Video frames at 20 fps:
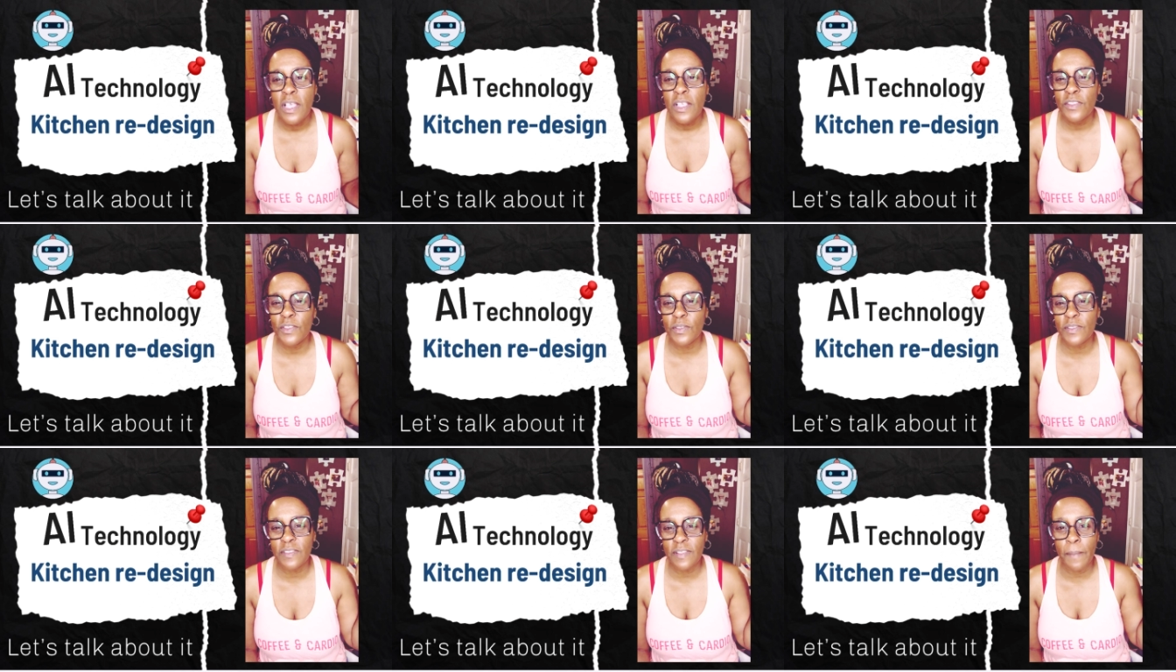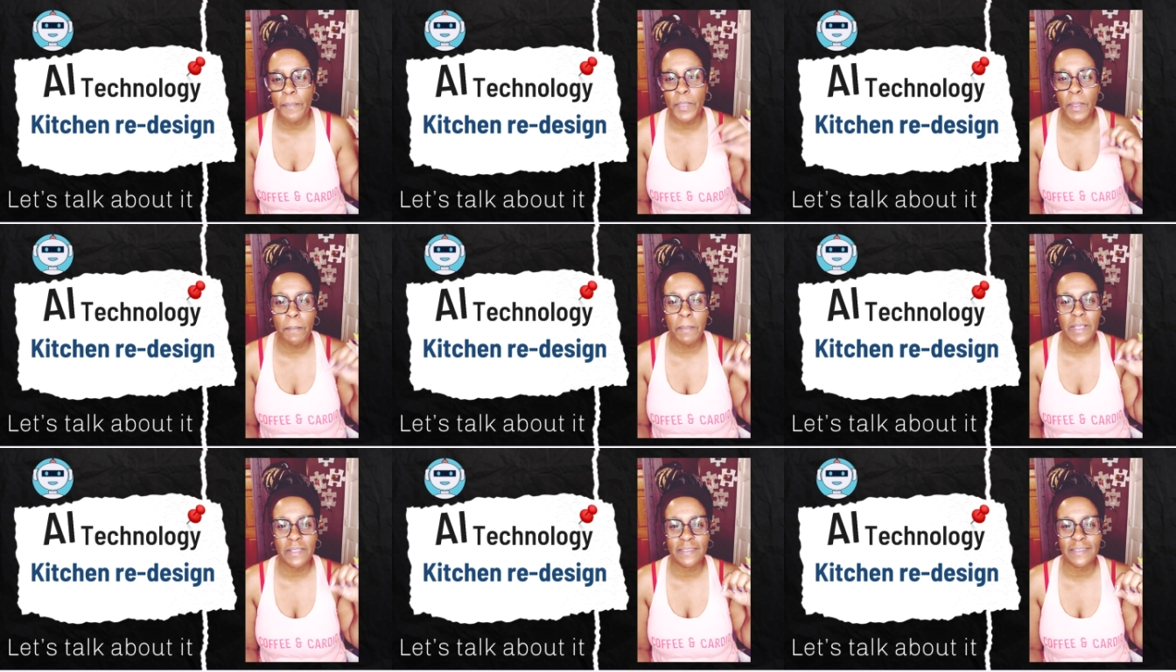So
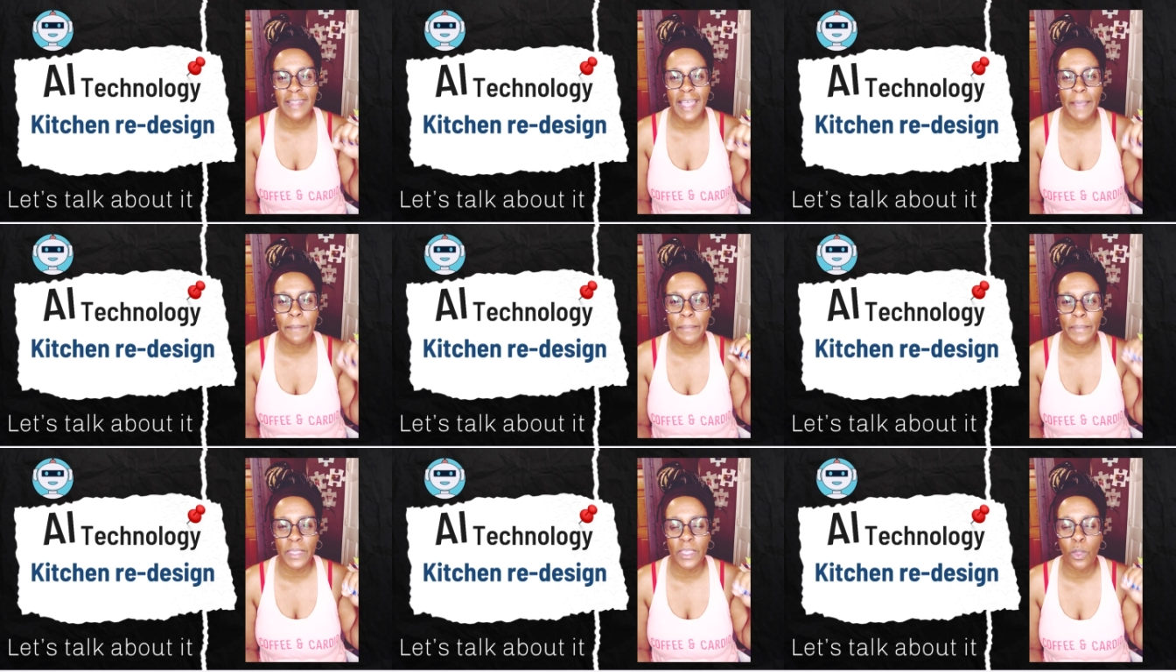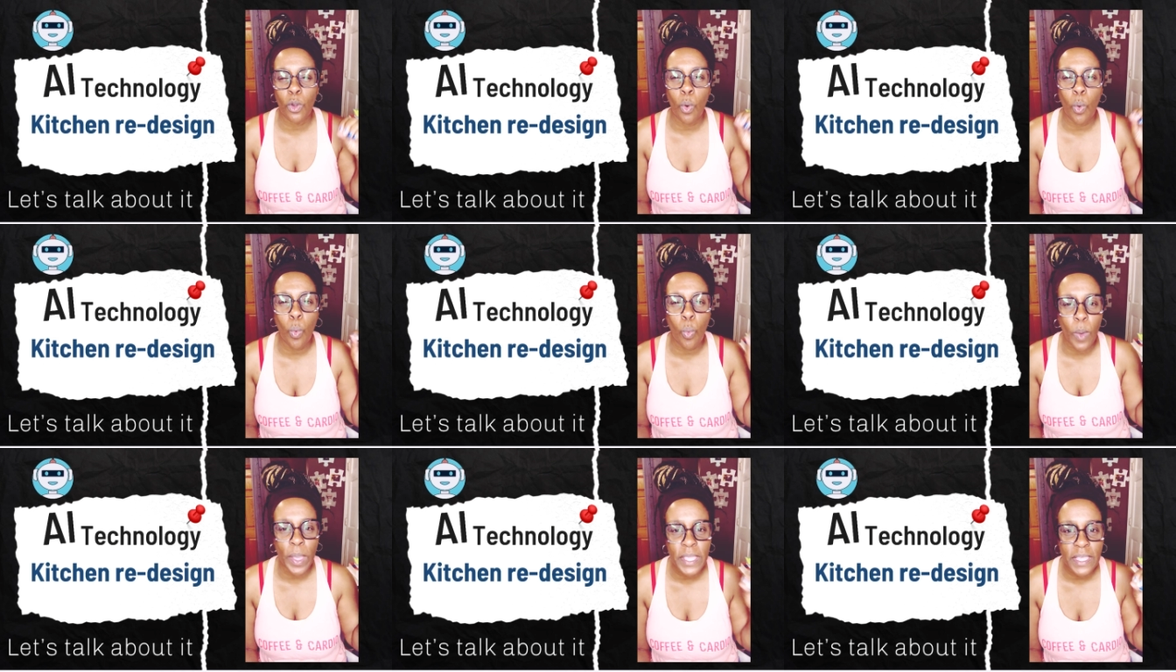something must not be
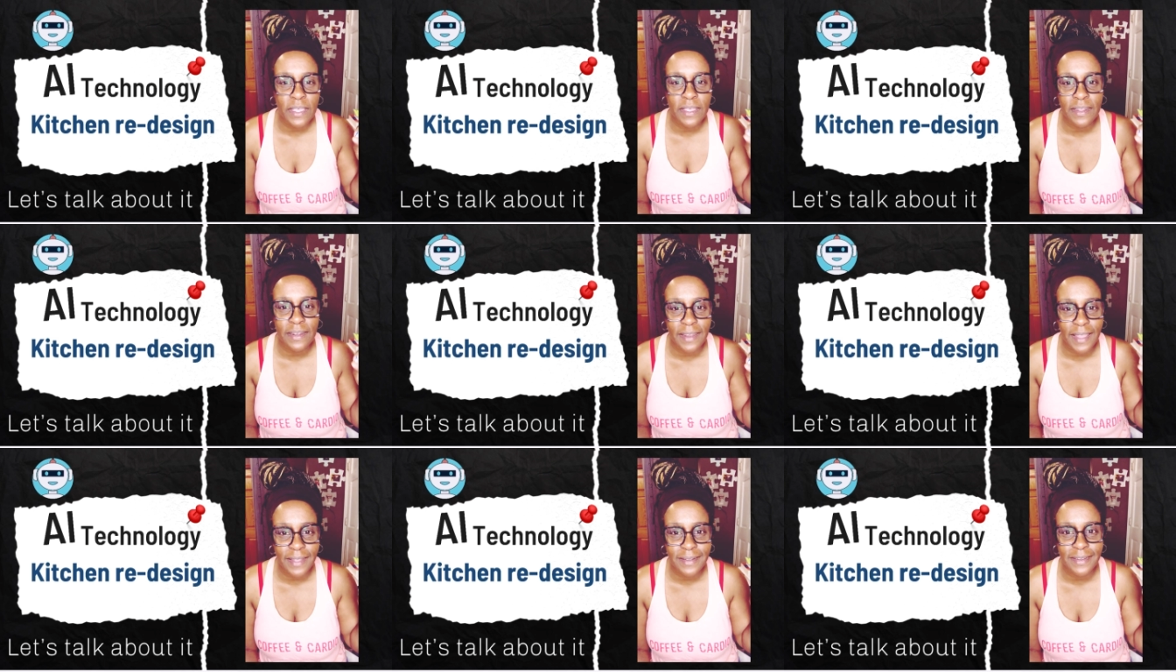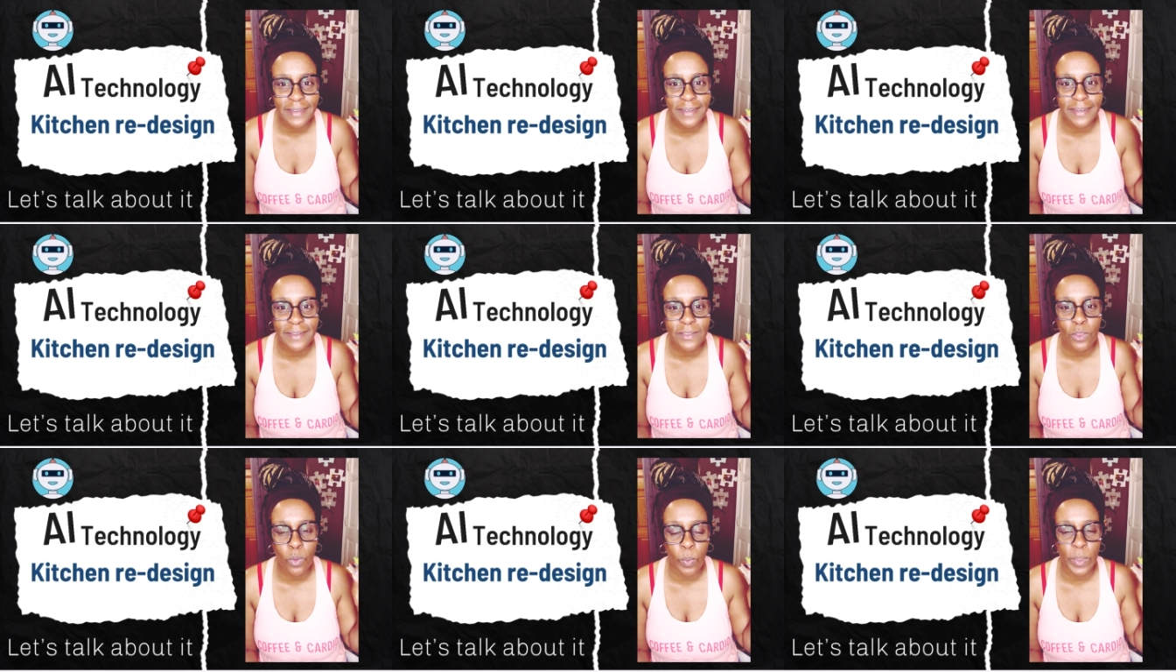quite connected
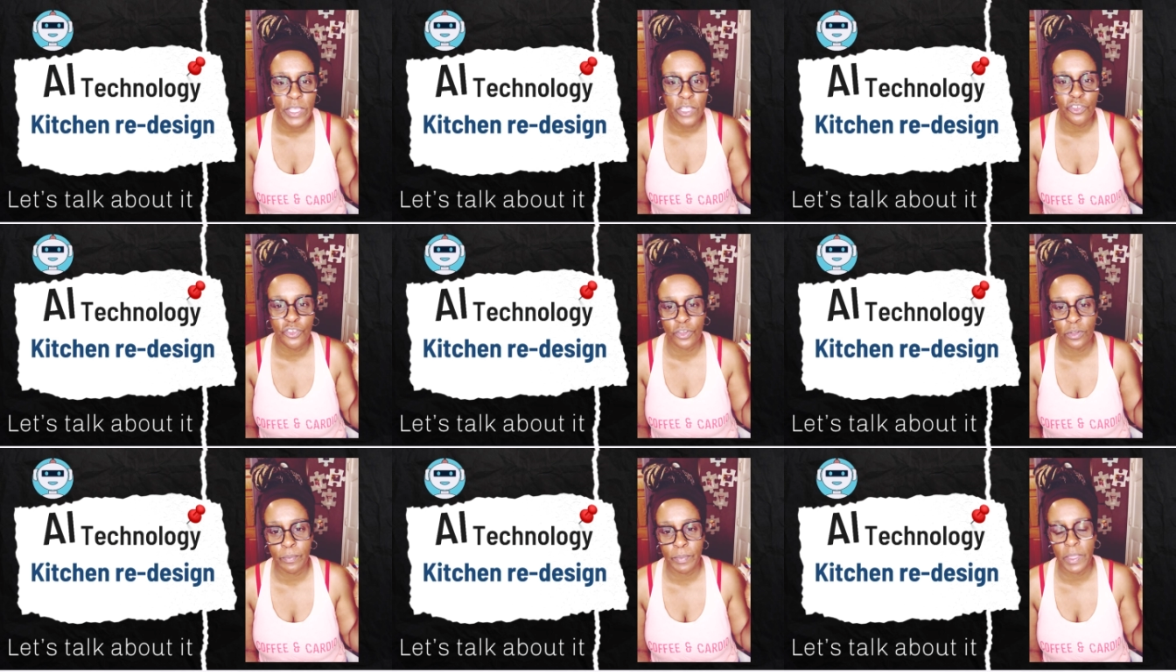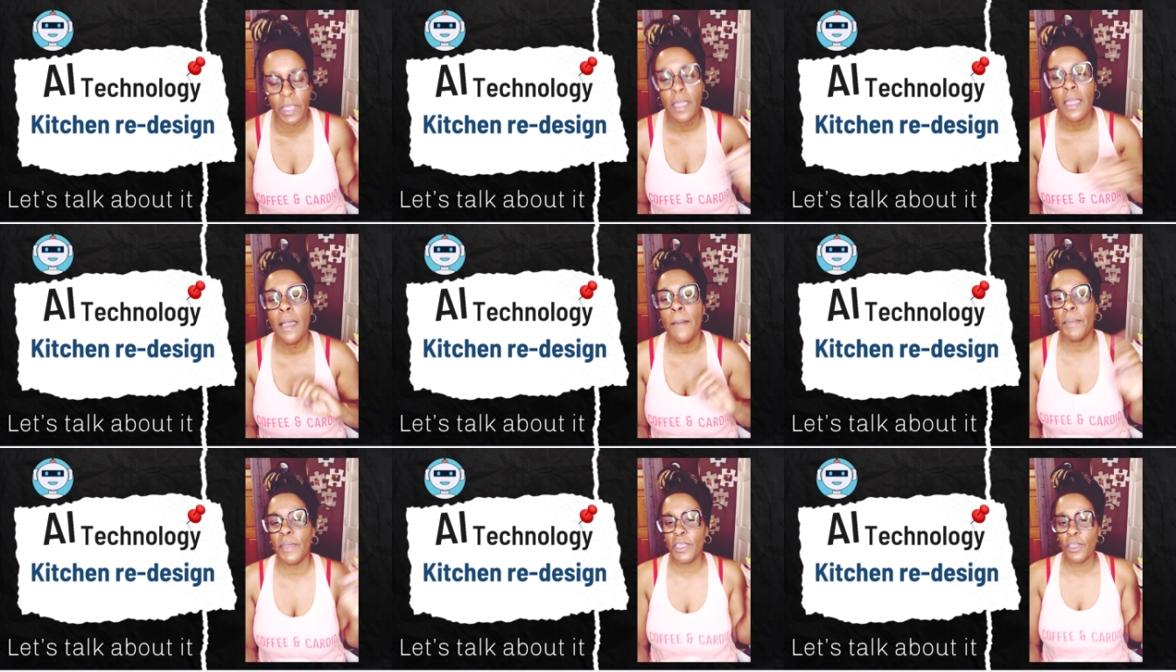the way it should be.
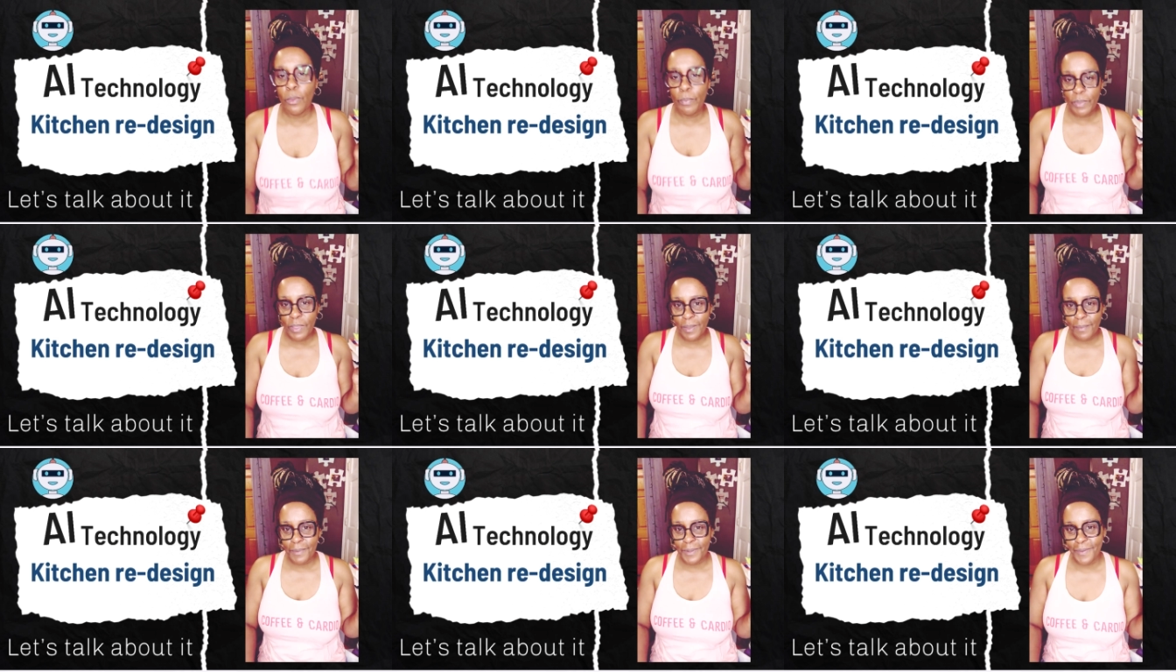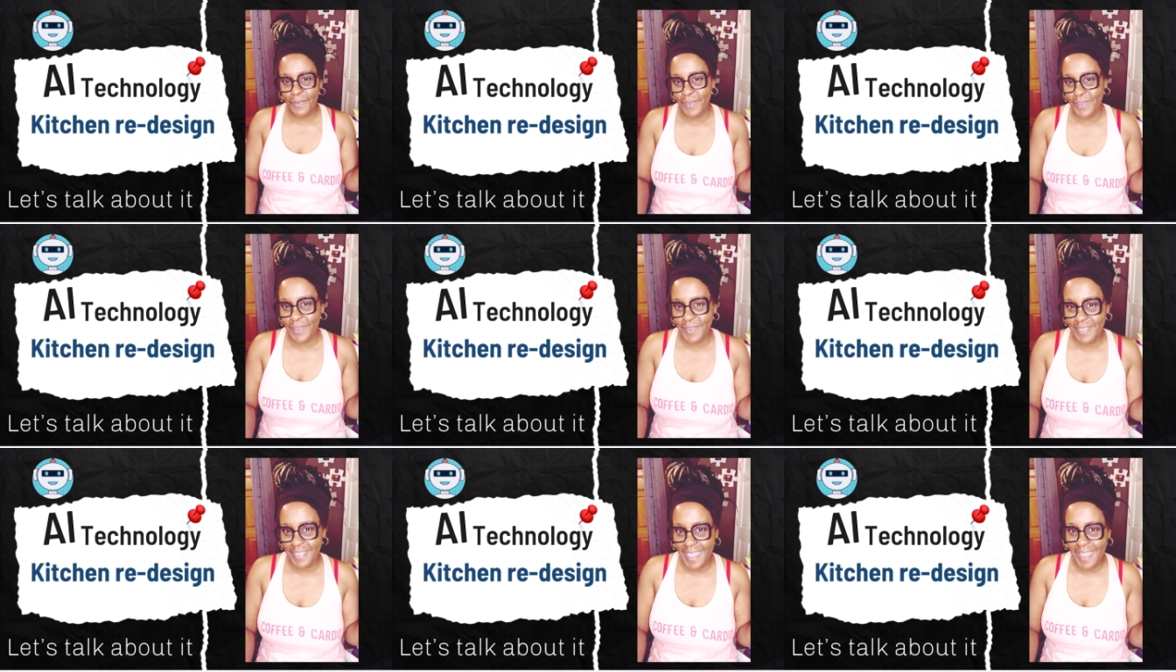But he'll be able to
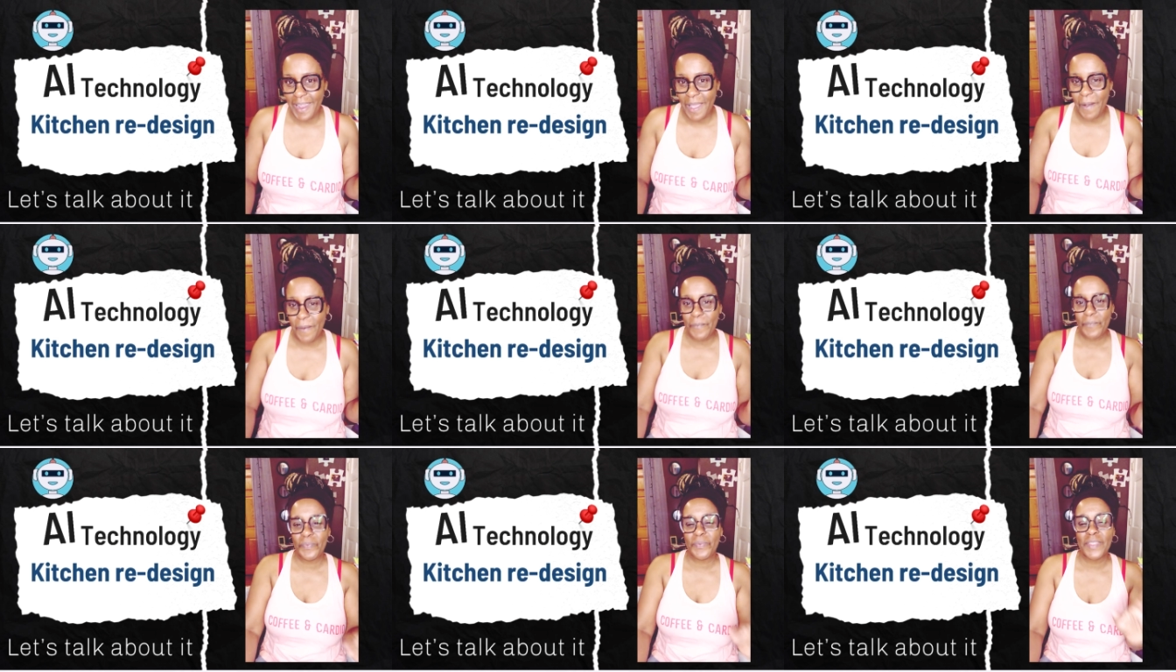figure that out.